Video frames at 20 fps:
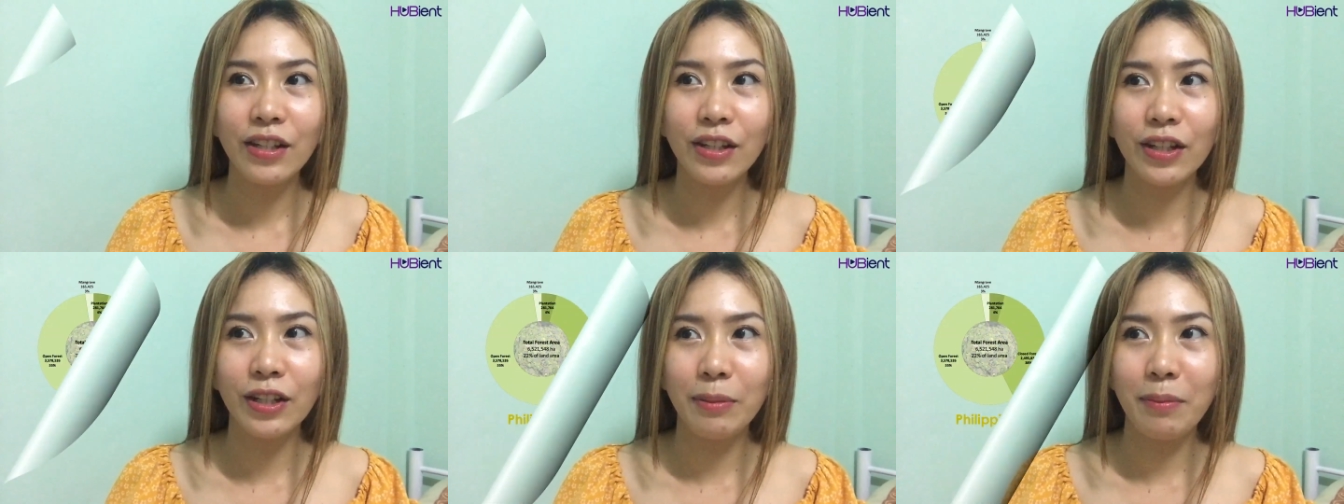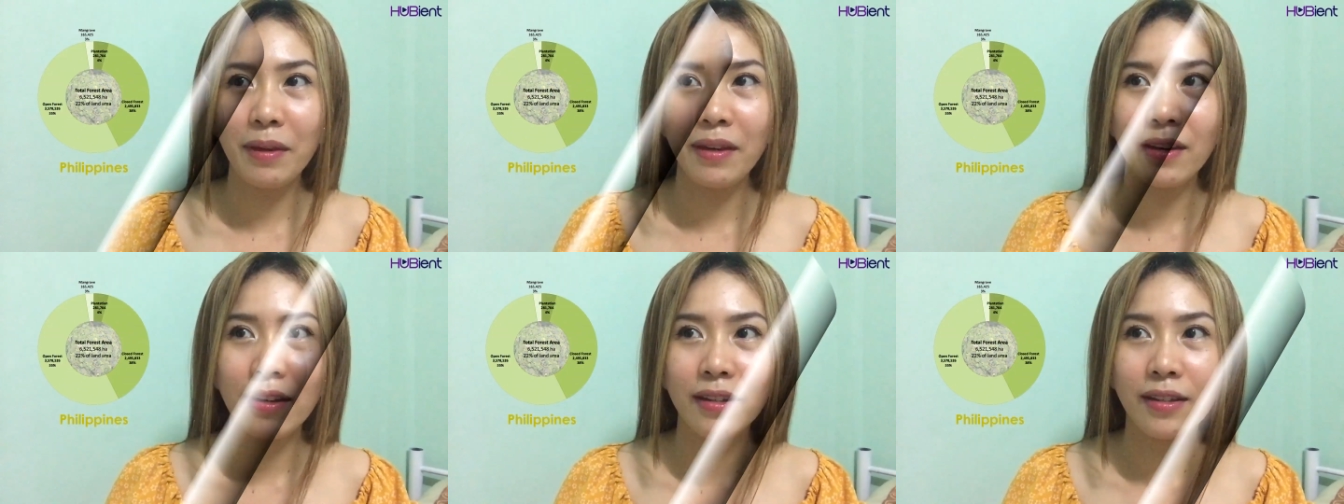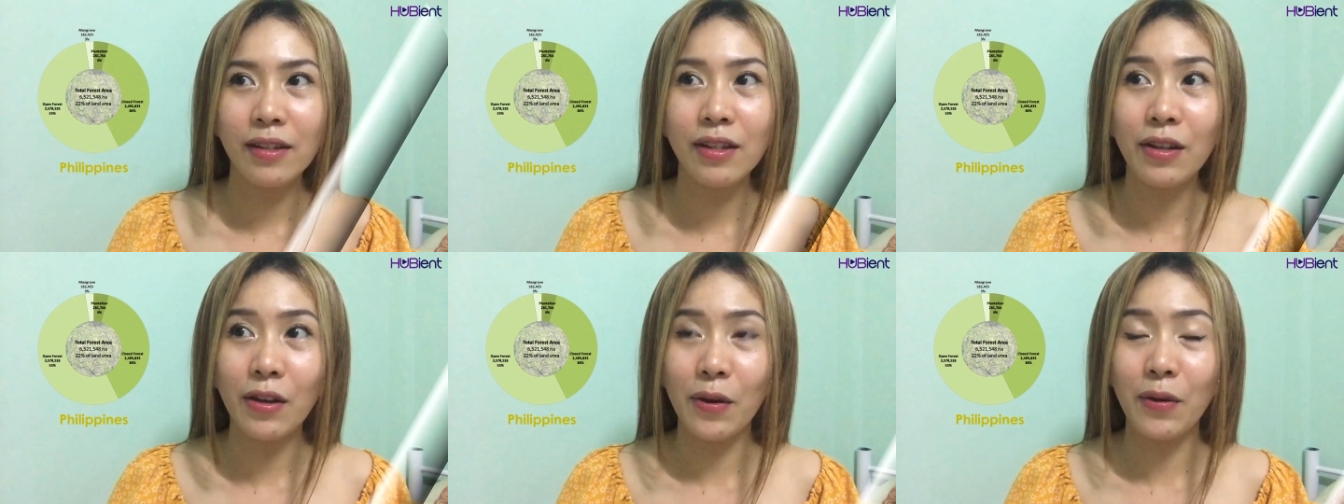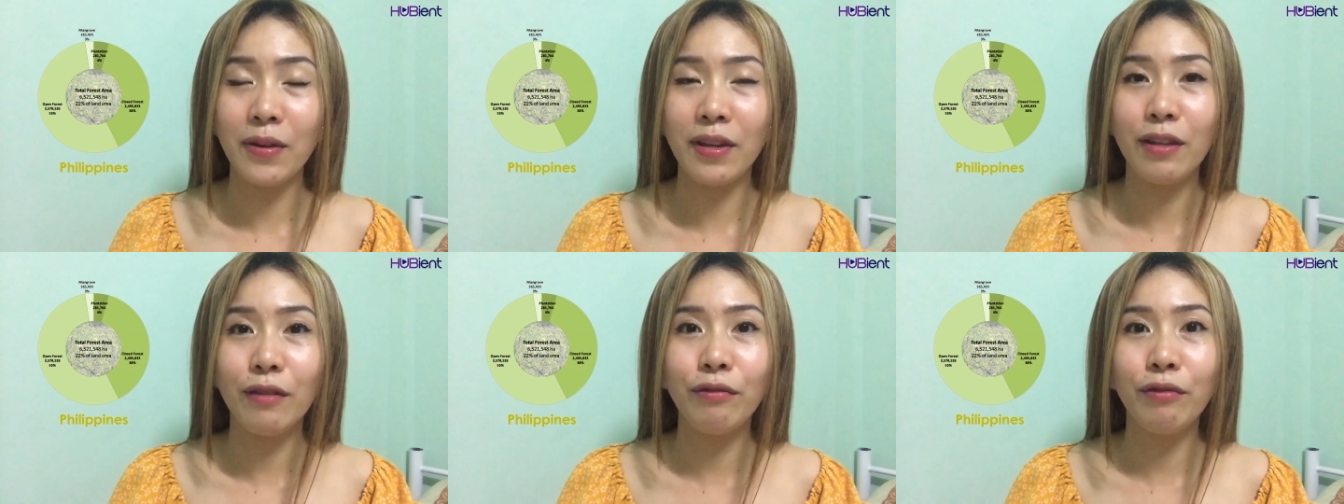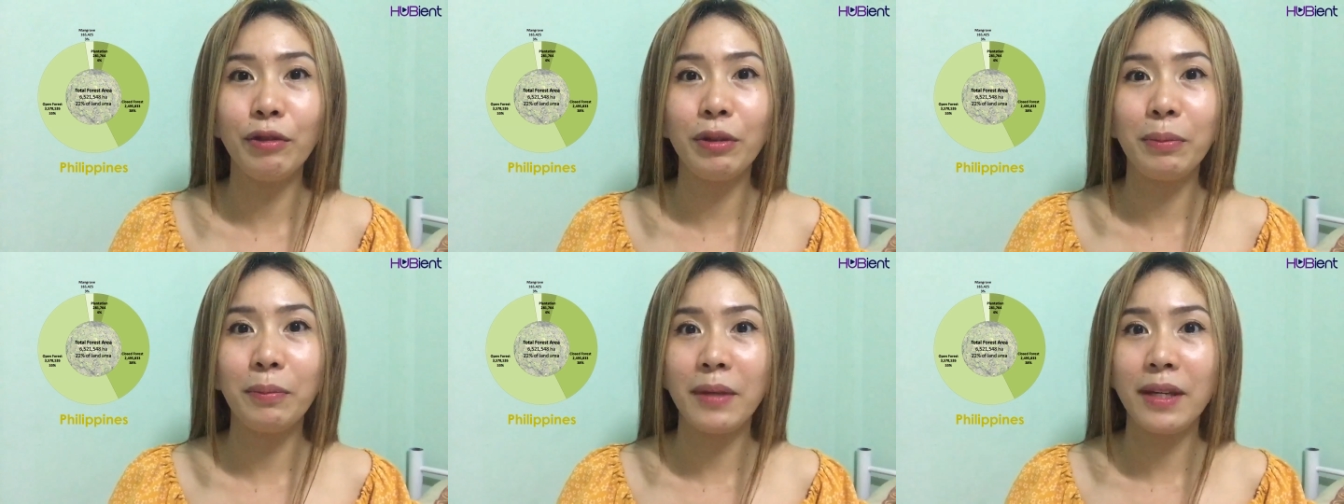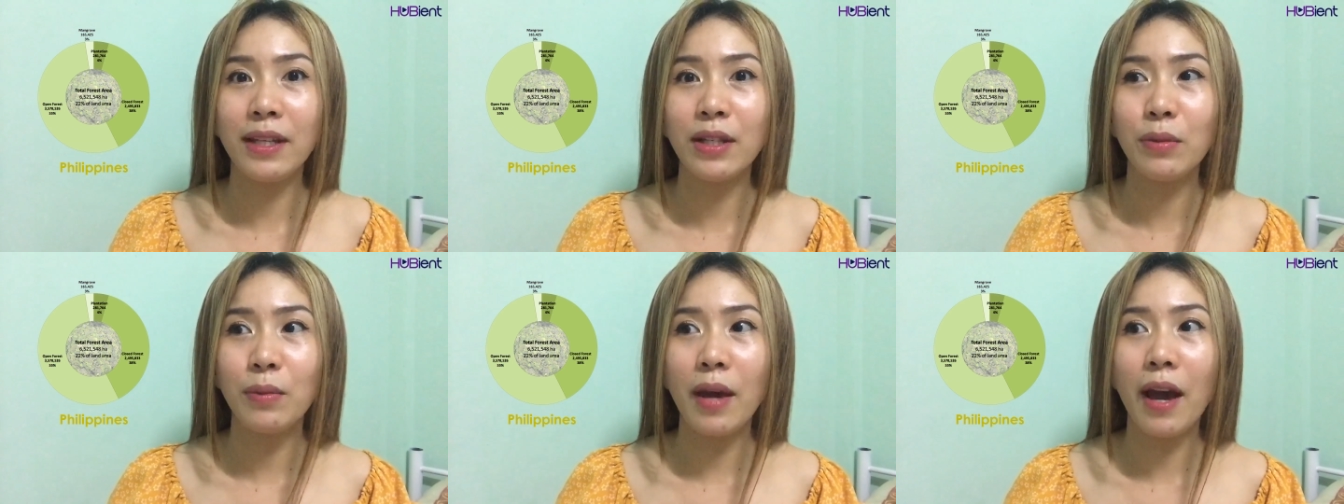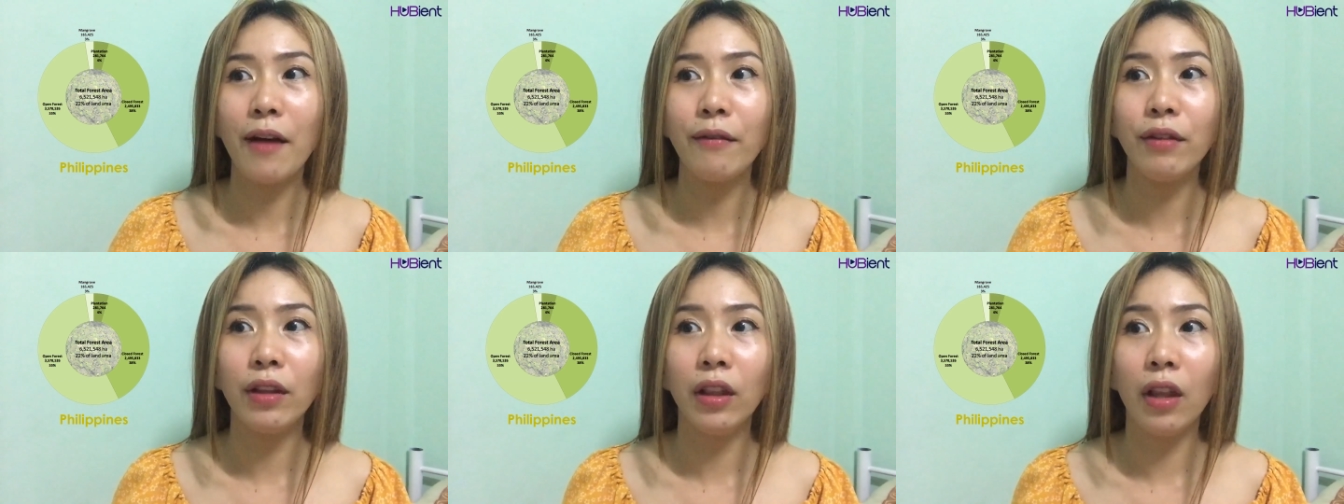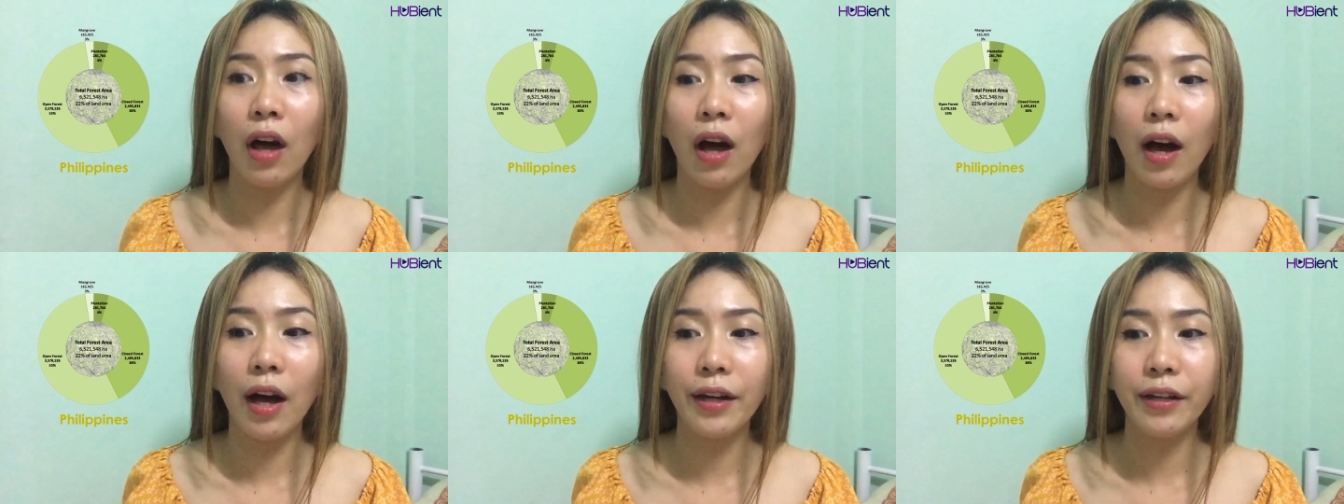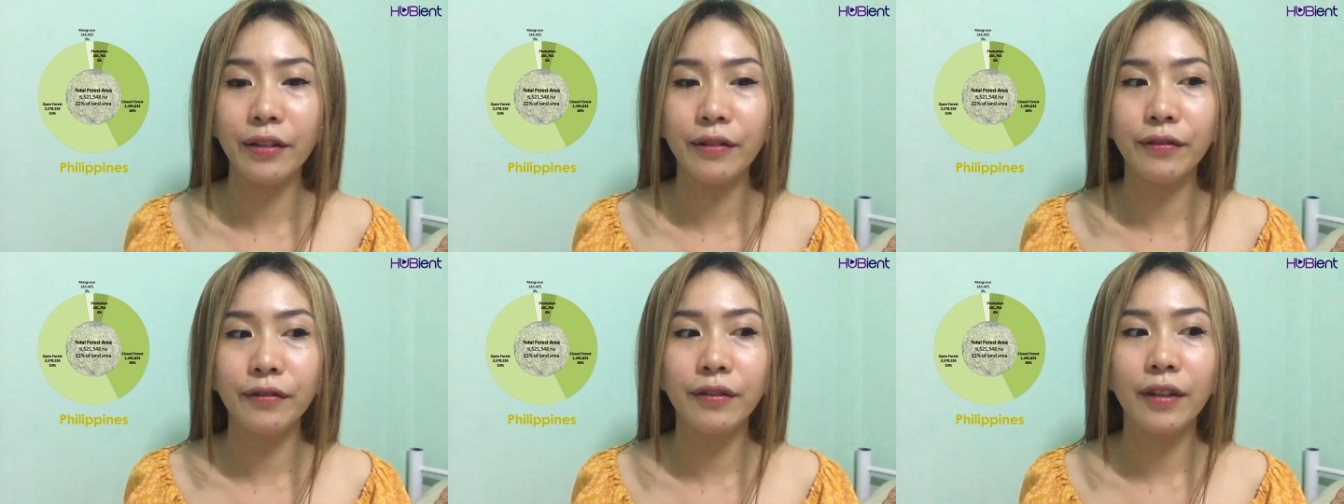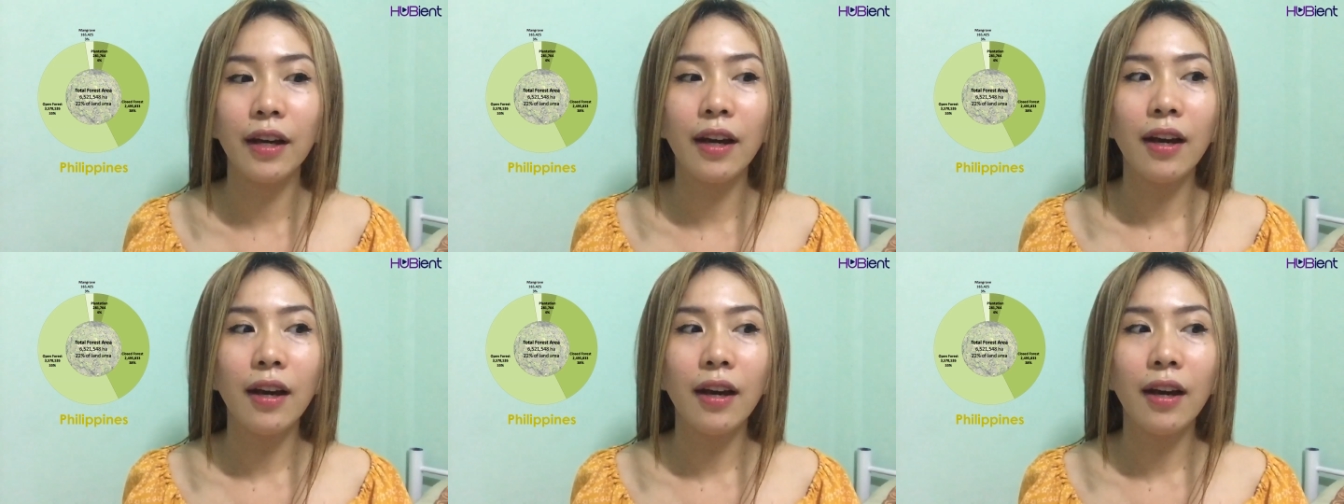good because, you know, in the Philippines, we have a lot of